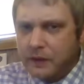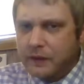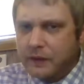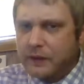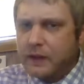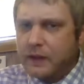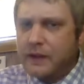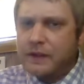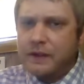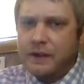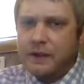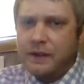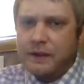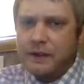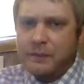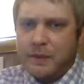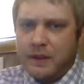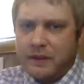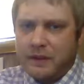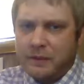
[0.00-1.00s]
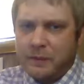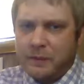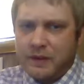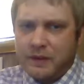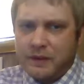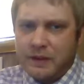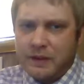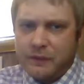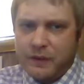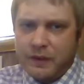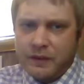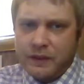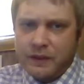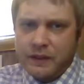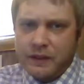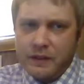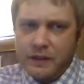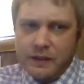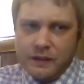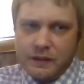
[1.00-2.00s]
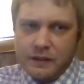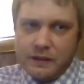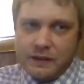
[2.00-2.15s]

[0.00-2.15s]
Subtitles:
This lesson is meant specifically